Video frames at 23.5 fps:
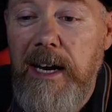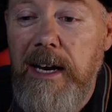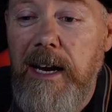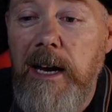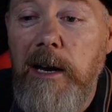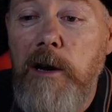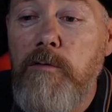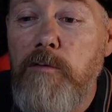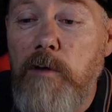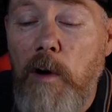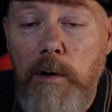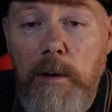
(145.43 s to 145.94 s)

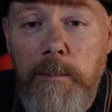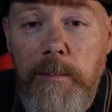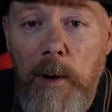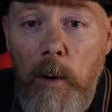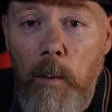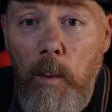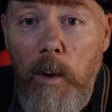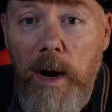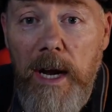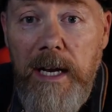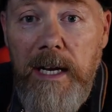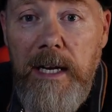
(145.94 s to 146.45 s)
in a
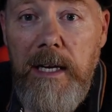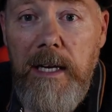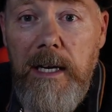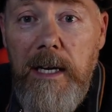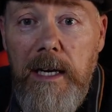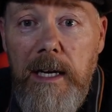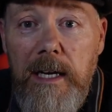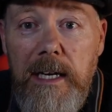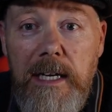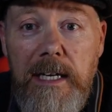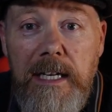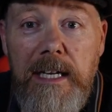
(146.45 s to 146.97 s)
roundabout way,
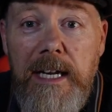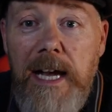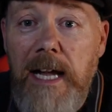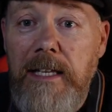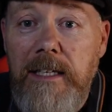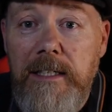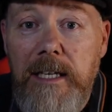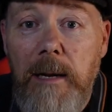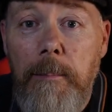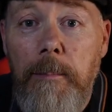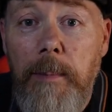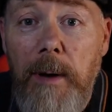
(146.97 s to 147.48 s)
he
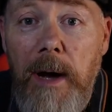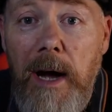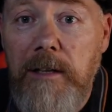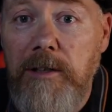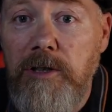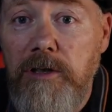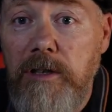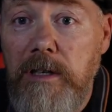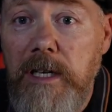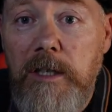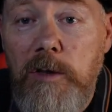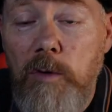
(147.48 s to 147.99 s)
ended up
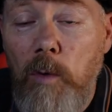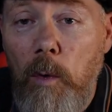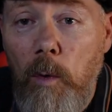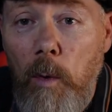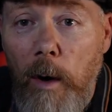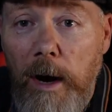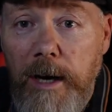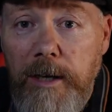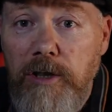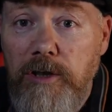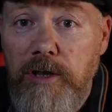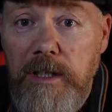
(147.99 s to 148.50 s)
answering his own
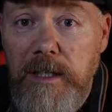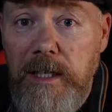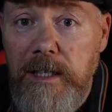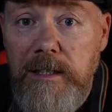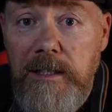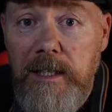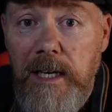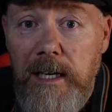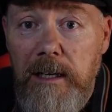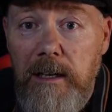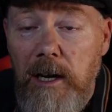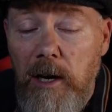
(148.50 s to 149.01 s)
question and
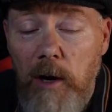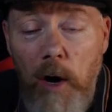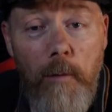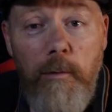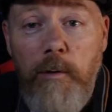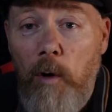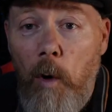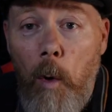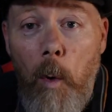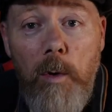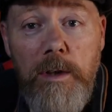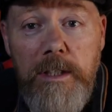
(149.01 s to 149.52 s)
said,
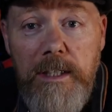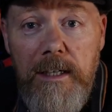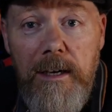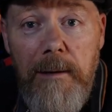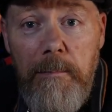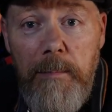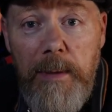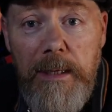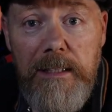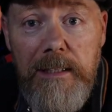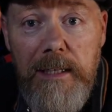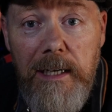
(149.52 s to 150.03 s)
of course it
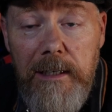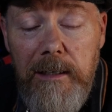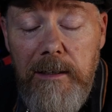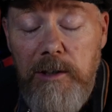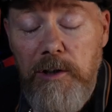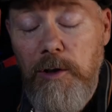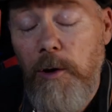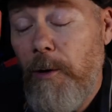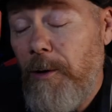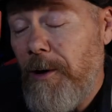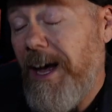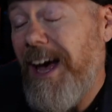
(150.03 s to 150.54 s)
can be done.
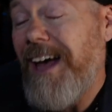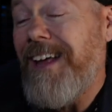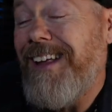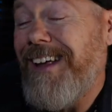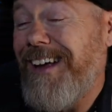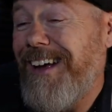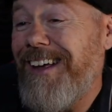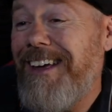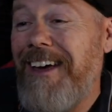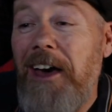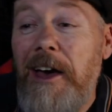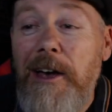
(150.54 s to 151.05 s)
So
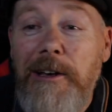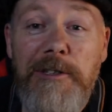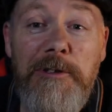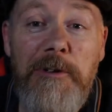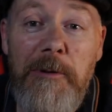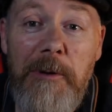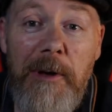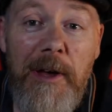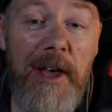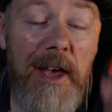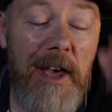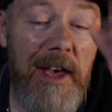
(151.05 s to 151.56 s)

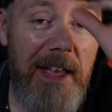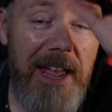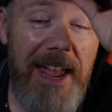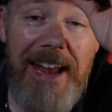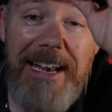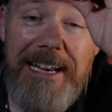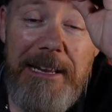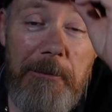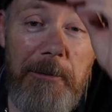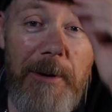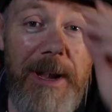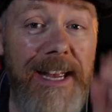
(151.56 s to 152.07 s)
so
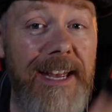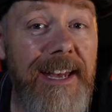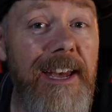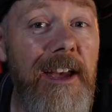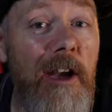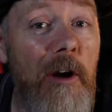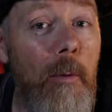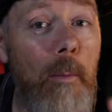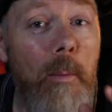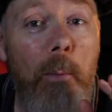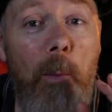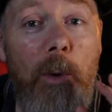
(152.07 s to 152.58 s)
anyway,
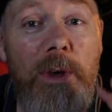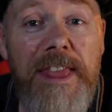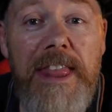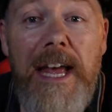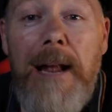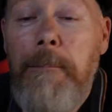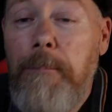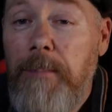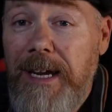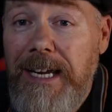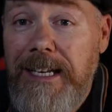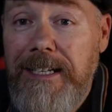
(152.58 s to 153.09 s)
with
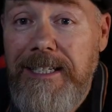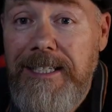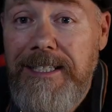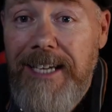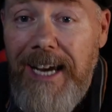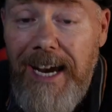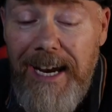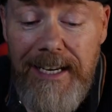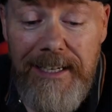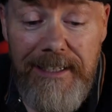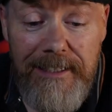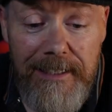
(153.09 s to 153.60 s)
that being
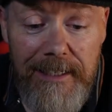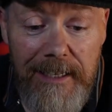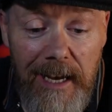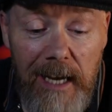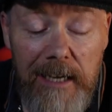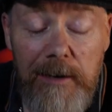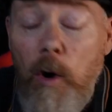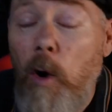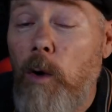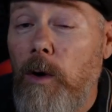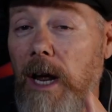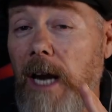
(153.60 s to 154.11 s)
said,
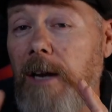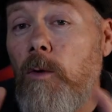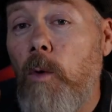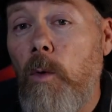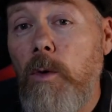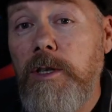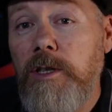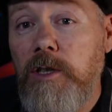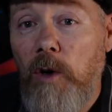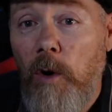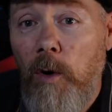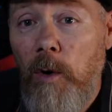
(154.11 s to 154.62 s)
and
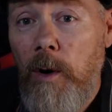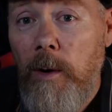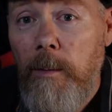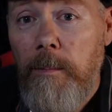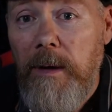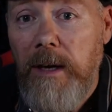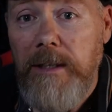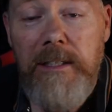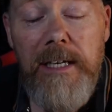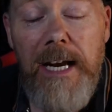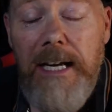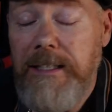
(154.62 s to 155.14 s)
also,
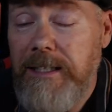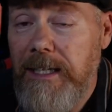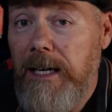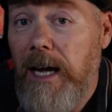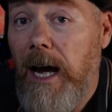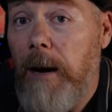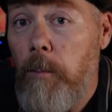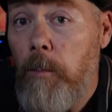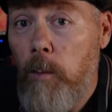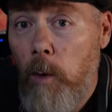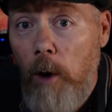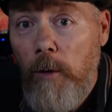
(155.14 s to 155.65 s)
see, I did it,
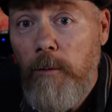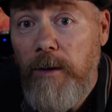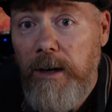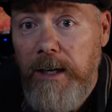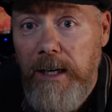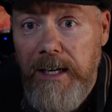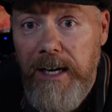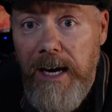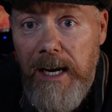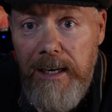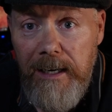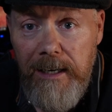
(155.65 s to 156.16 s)
I'm waffling
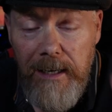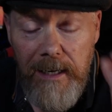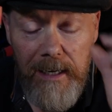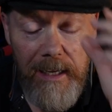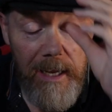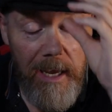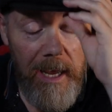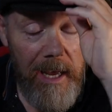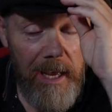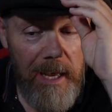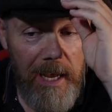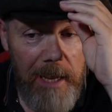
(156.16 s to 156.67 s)
again, didn't
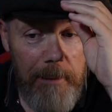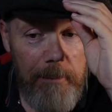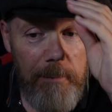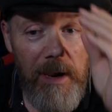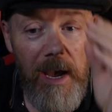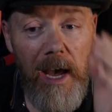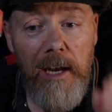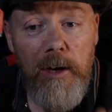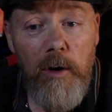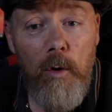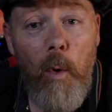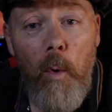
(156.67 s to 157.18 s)
I?
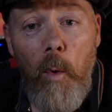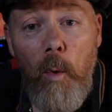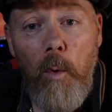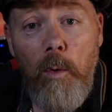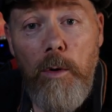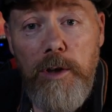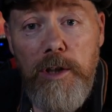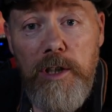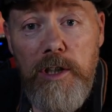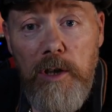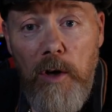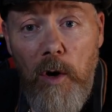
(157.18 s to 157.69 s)
And
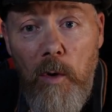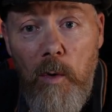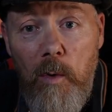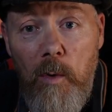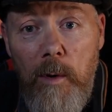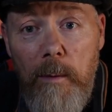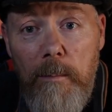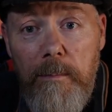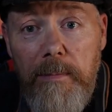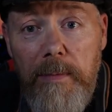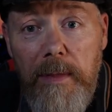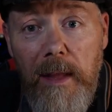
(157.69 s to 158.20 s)

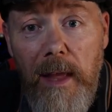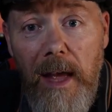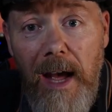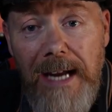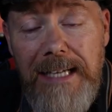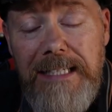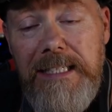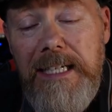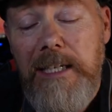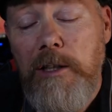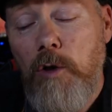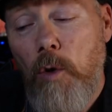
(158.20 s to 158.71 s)
also, I
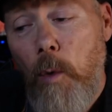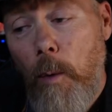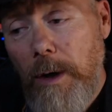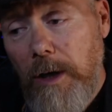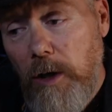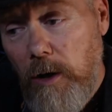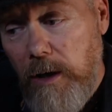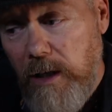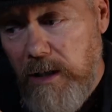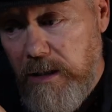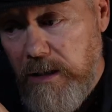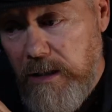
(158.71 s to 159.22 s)
did go and
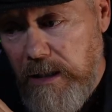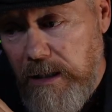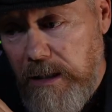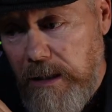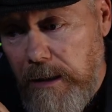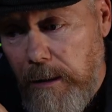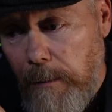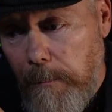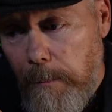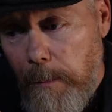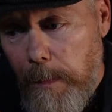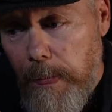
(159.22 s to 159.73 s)
look at
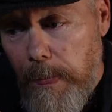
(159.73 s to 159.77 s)
the